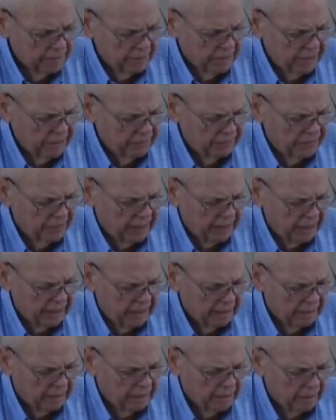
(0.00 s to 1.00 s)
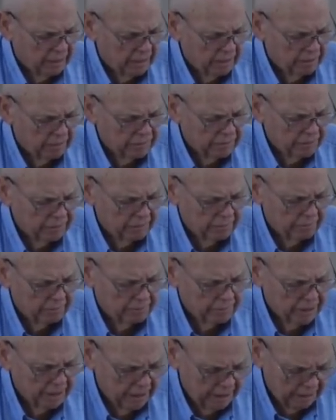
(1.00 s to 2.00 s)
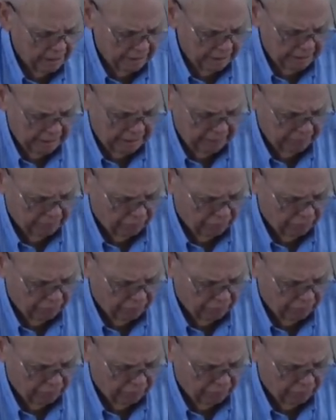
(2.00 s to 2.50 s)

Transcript: they uh, the in